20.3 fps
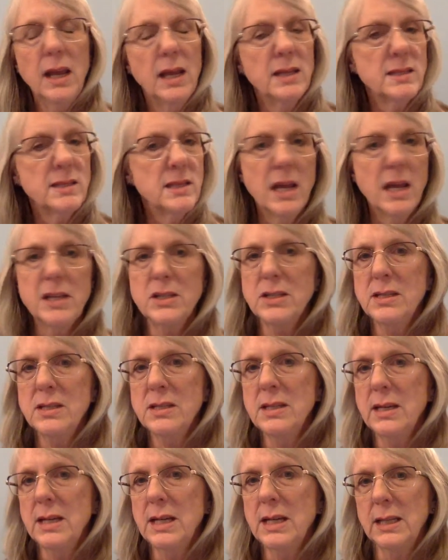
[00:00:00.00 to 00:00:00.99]
It's not just
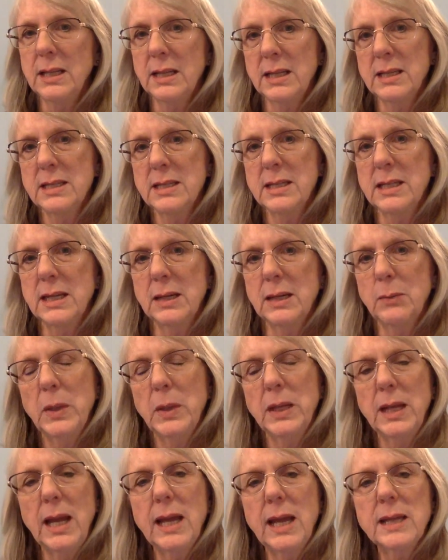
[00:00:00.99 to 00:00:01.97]
sitting and listening,
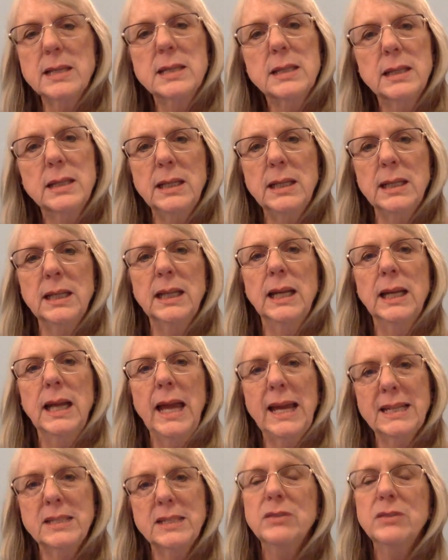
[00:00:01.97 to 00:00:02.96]
but actively
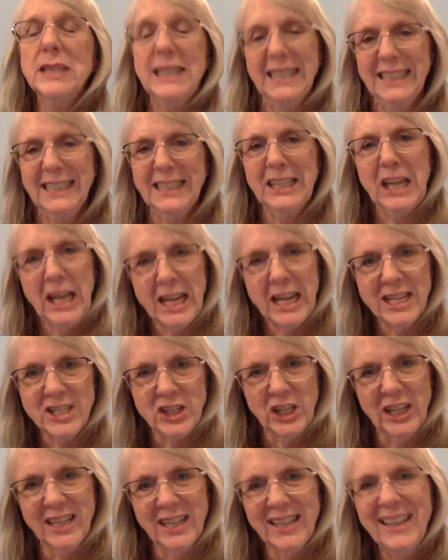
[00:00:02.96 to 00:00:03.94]

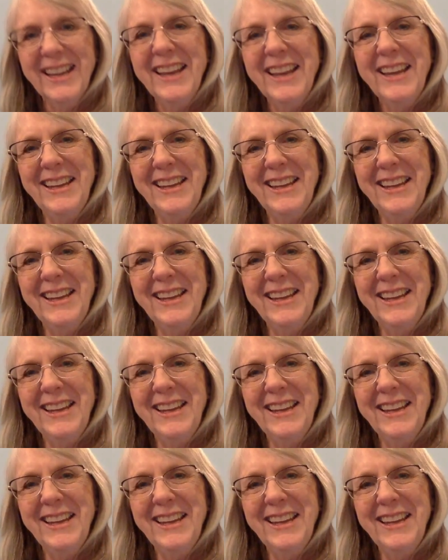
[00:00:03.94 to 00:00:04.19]
engaging